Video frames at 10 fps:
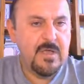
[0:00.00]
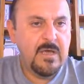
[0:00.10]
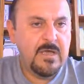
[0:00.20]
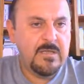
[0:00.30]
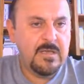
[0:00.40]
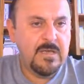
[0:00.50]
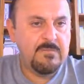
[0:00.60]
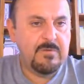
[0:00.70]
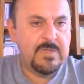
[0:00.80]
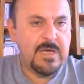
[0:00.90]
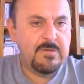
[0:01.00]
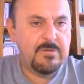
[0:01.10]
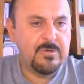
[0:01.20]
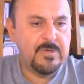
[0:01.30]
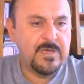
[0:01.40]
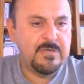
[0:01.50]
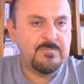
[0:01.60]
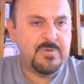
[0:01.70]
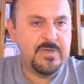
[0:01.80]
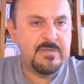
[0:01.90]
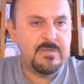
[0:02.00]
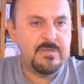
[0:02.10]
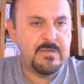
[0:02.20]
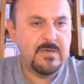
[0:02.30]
and we would like to get it printed